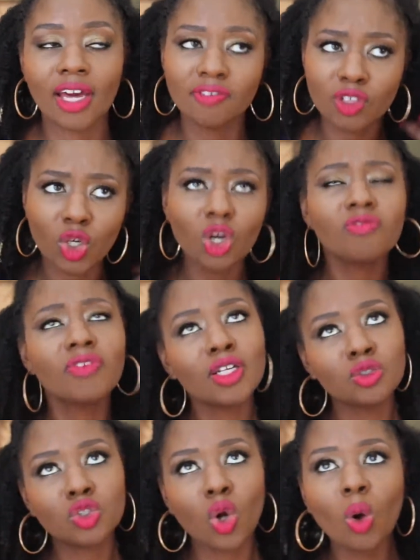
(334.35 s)
I have a
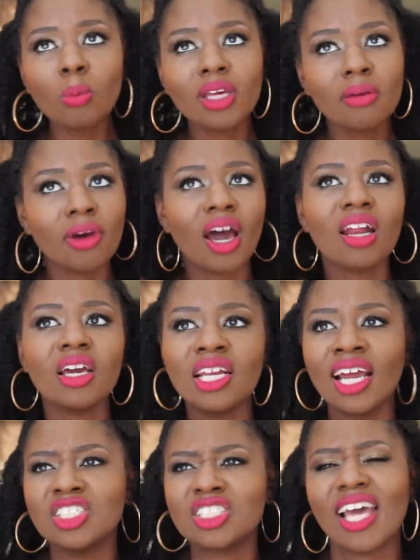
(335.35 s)
girlfriend who told me about it,
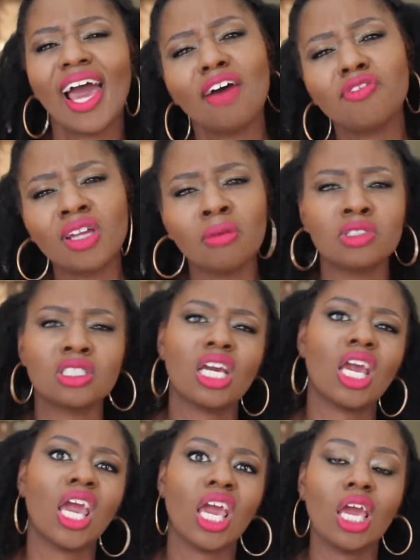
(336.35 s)
and I just have it. I'm just
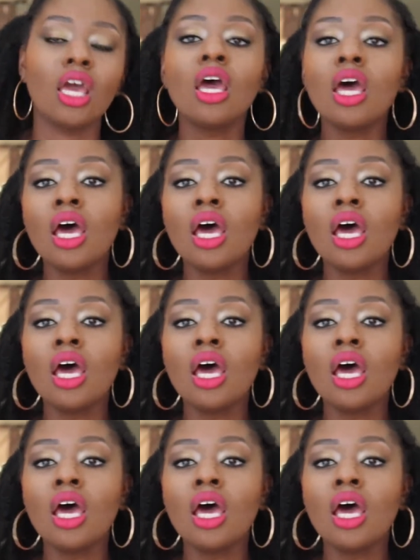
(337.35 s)
like, eh.